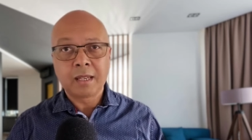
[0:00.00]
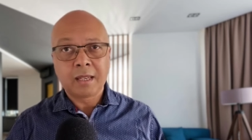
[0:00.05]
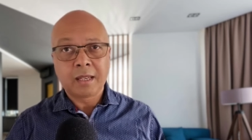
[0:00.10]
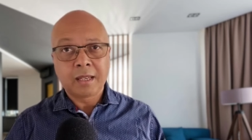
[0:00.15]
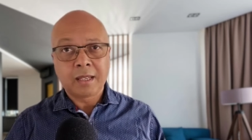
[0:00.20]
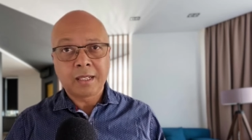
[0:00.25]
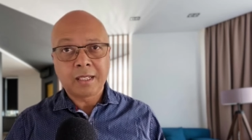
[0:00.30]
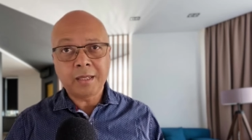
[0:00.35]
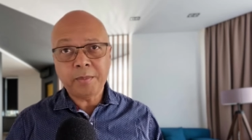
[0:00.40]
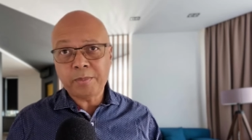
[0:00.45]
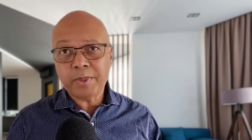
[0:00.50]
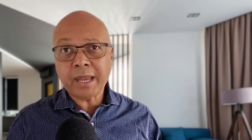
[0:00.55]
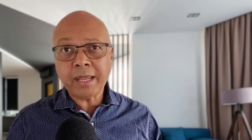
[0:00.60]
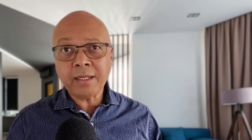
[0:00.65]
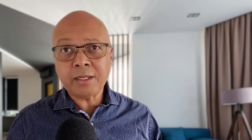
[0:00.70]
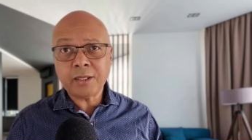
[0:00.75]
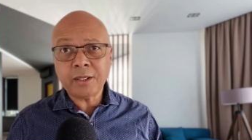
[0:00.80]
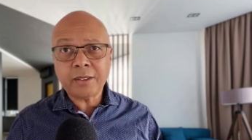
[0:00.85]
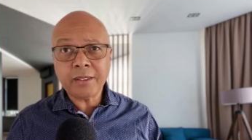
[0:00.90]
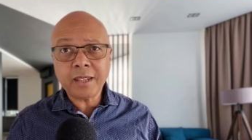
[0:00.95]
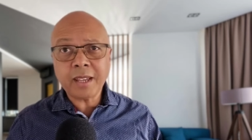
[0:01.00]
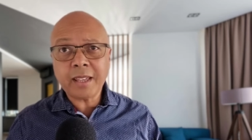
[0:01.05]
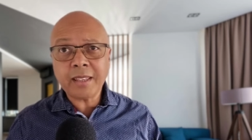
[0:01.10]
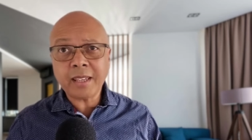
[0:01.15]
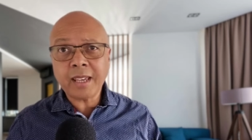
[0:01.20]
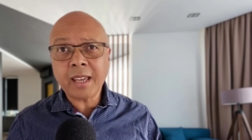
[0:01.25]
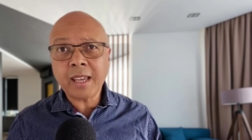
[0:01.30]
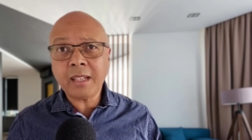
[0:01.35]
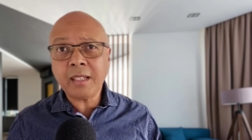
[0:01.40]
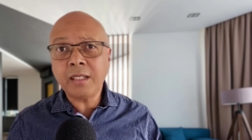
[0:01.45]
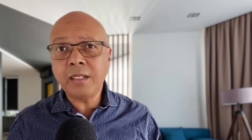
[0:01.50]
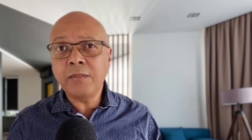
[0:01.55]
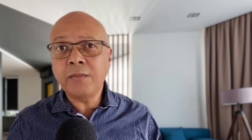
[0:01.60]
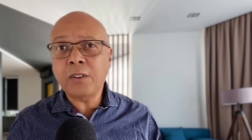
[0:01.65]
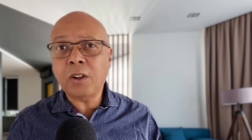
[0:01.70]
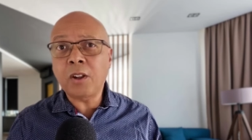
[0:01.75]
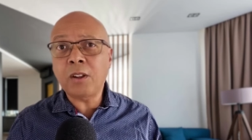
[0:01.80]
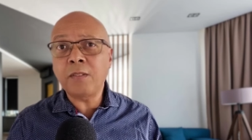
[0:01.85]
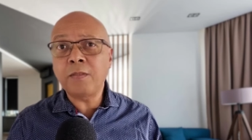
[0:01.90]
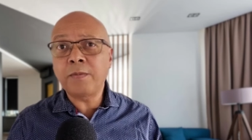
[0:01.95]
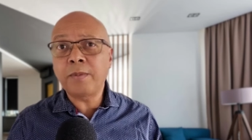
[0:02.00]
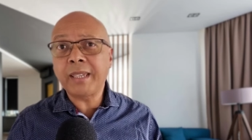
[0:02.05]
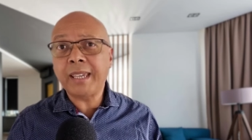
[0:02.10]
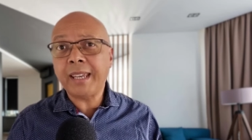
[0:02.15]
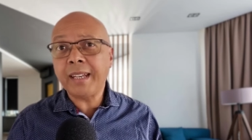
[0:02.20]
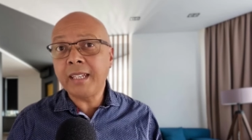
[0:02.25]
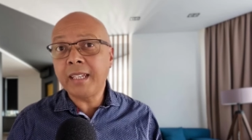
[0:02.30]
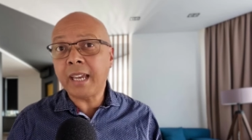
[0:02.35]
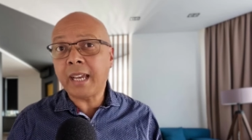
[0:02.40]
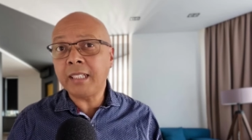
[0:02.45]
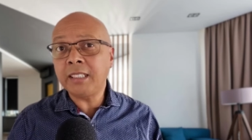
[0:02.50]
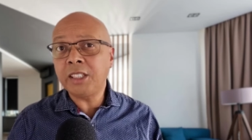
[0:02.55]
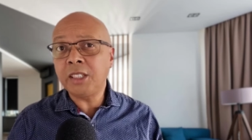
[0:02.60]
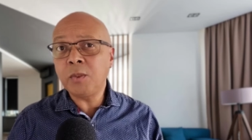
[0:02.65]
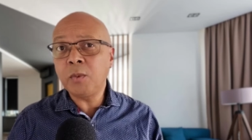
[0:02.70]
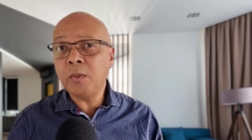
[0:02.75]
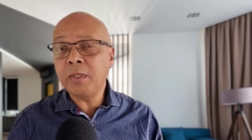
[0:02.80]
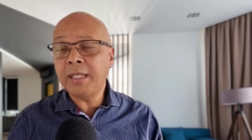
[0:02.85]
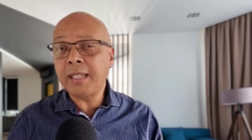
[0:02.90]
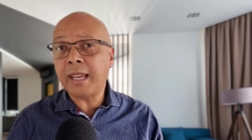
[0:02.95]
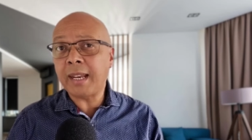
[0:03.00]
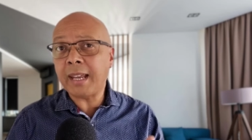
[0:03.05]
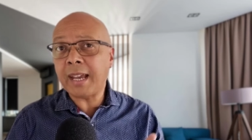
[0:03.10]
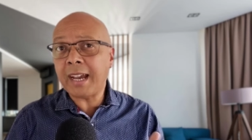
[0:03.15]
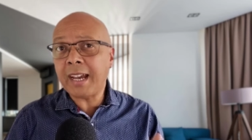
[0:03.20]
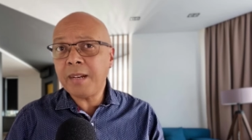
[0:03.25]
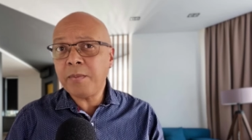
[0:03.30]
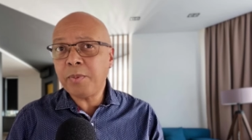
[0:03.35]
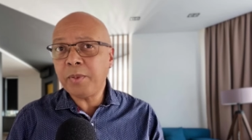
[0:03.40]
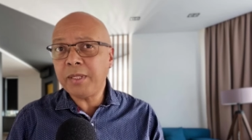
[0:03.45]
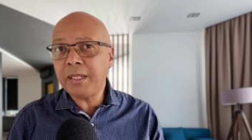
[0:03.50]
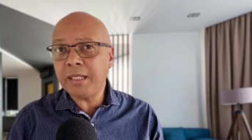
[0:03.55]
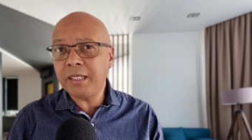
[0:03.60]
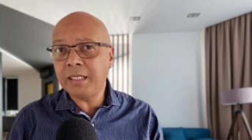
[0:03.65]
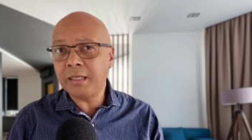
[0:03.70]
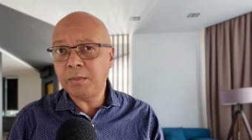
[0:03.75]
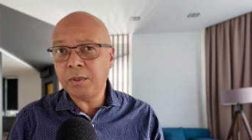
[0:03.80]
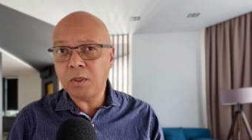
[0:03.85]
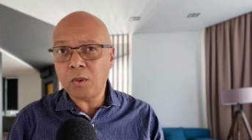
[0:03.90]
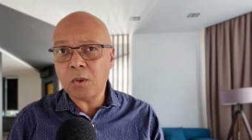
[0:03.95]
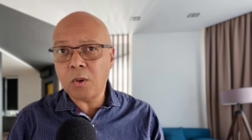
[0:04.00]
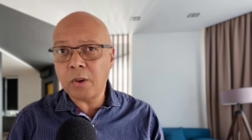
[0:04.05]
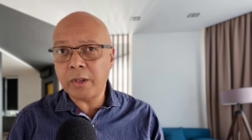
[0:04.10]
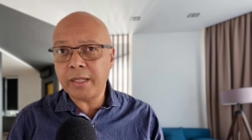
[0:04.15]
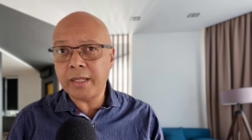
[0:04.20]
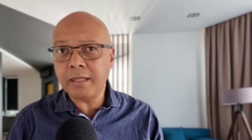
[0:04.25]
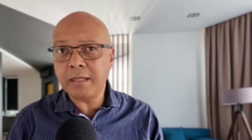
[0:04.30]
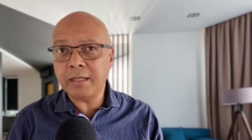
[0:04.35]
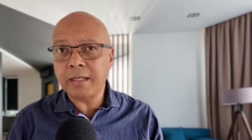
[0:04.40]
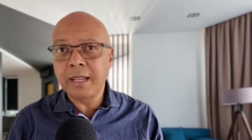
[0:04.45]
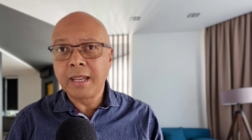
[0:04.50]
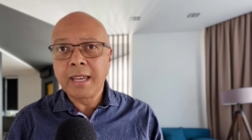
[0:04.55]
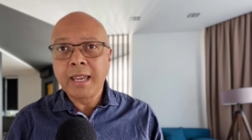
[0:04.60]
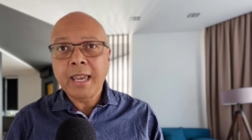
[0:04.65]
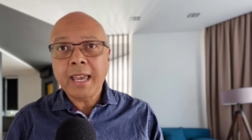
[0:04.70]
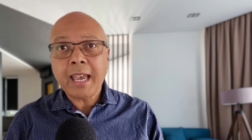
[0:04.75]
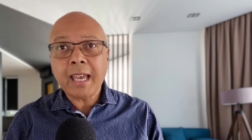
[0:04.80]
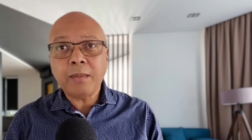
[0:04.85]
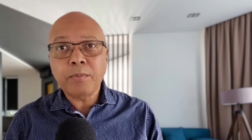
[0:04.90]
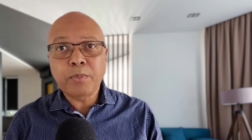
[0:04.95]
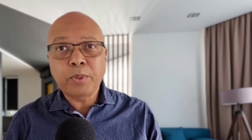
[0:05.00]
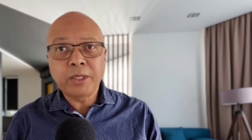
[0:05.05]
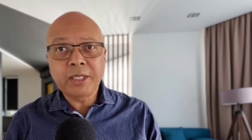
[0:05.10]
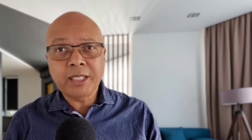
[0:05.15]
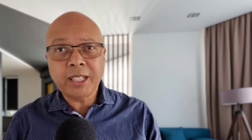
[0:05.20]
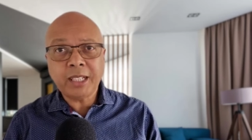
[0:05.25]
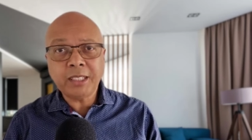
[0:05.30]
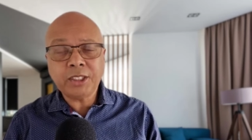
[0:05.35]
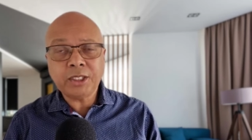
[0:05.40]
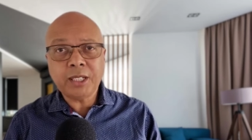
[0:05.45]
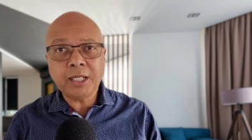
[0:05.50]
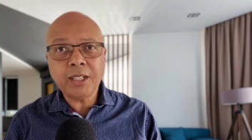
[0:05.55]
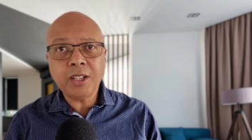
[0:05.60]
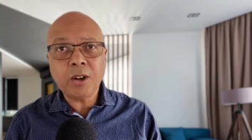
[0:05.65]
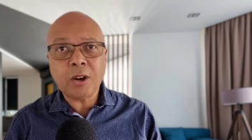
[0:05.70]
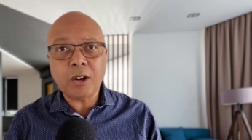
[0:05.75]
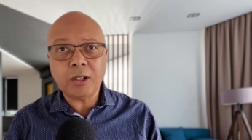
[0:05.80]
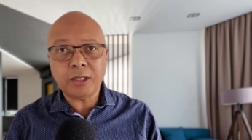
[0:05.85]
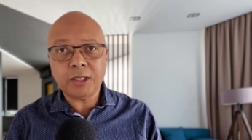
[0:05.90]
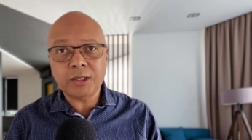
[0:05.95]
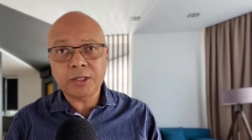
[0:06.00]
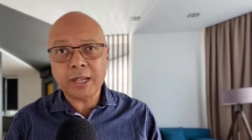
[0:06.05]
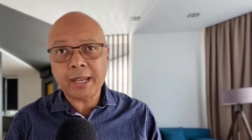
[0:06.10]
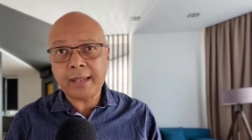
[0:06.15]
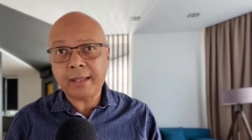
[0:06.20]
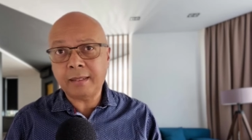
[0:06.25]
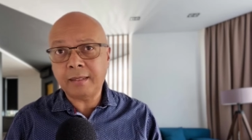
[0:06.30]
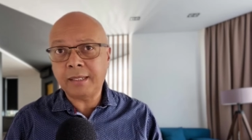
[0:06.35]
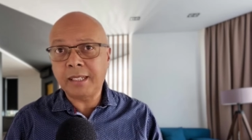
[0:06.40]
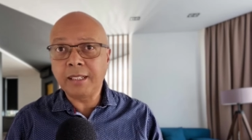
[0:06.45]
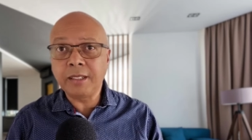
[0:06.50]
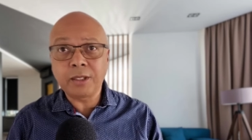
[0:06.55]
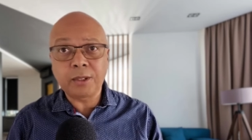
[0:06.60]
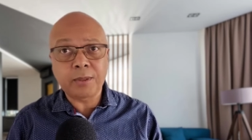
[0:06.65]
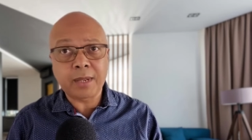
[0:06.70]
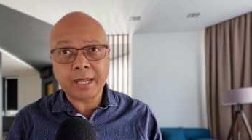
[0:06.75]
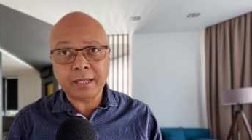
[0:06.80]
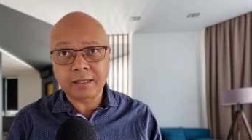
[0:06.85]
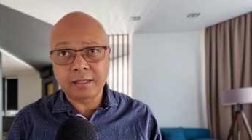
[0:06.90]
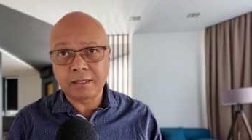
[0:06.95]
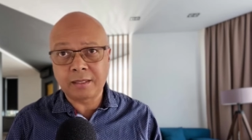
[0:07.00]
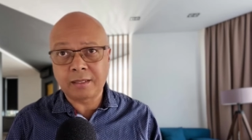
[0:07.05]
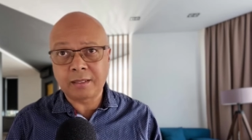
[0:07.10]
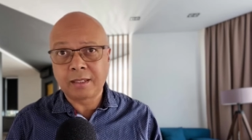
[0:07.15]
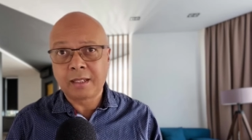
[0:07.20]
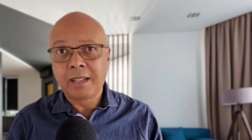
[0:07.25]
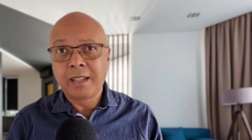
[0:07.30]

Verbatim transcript: Debates, on the other hand, involve engaging with an unpredictable audience and potentially hostile interactors.